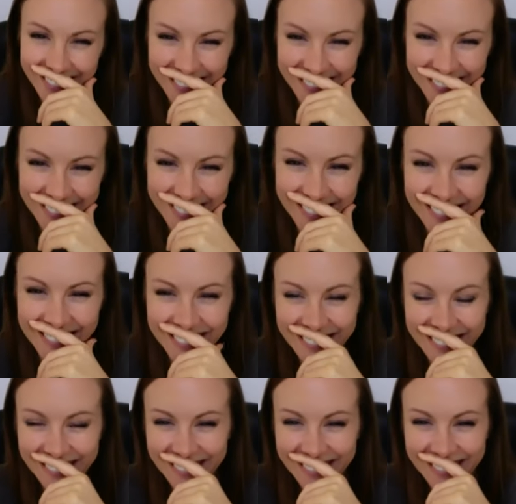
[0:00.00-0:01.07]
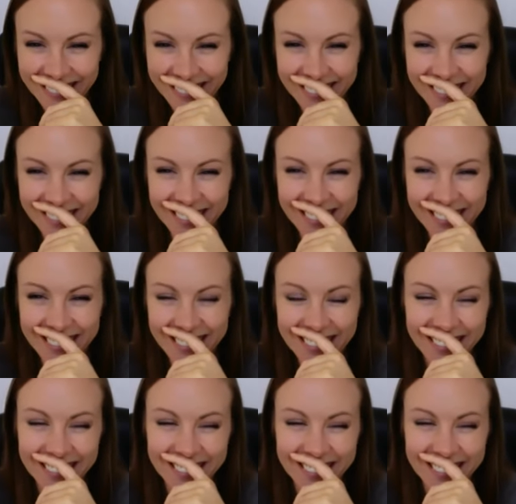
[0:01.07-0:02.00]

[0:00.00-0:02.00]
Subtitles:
(not speaking)